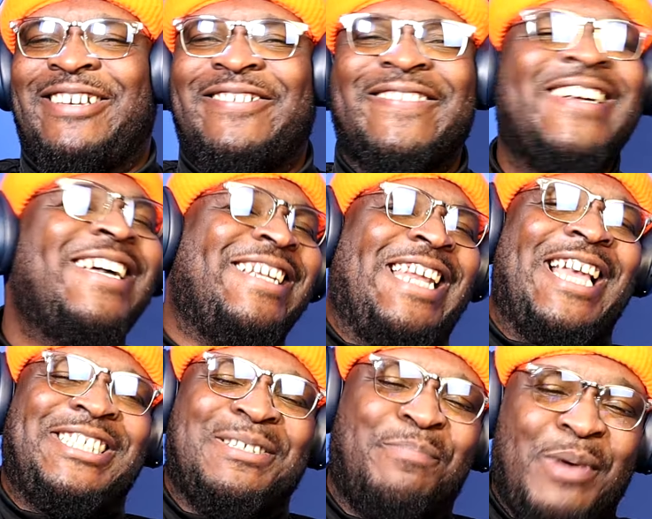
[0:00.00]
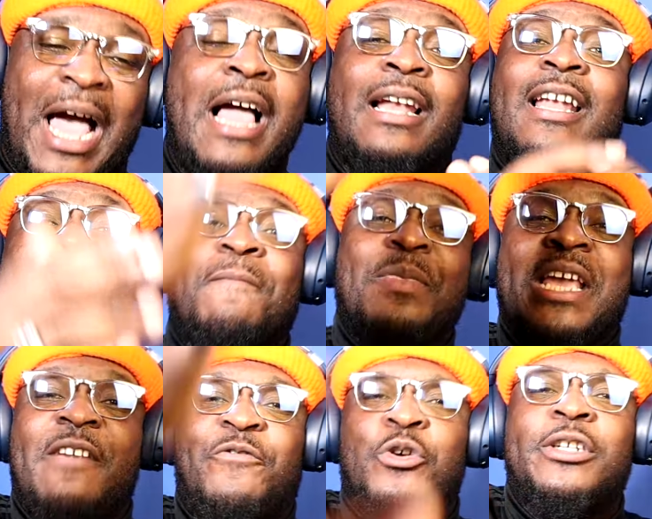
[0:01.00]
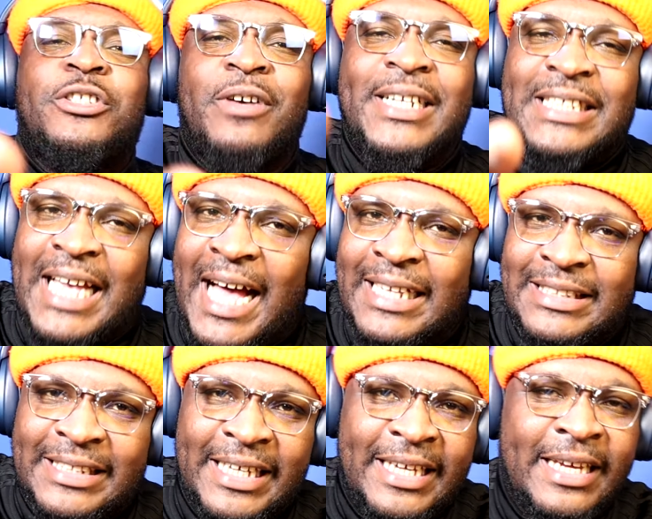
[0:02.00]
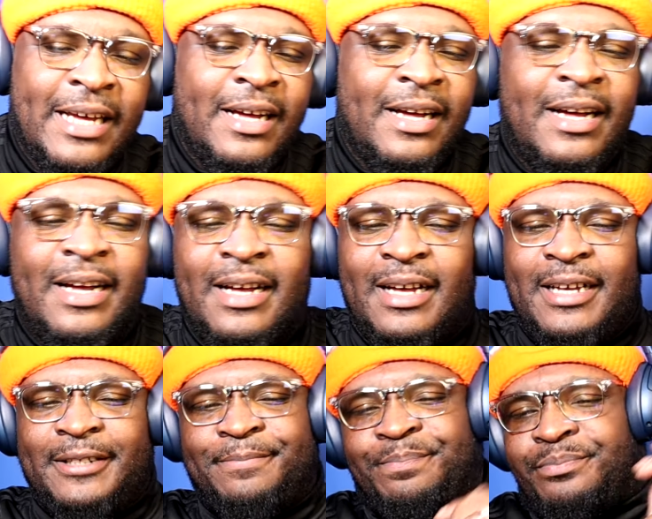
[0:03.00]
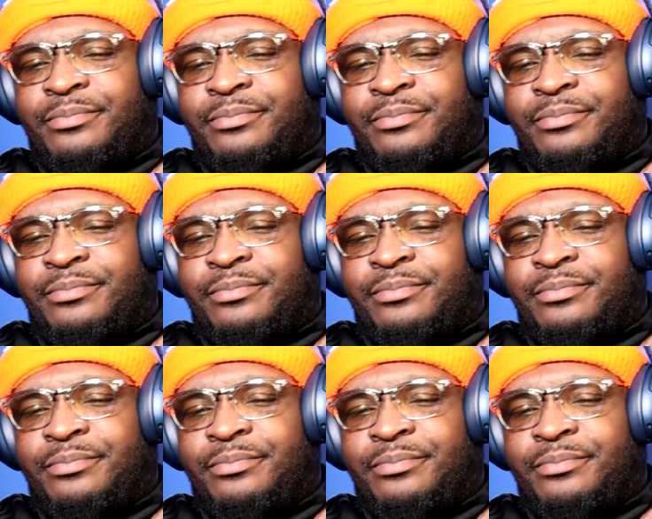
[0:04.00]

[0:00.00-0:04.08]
you. they surprise. Look, if you enjoy this content, uh,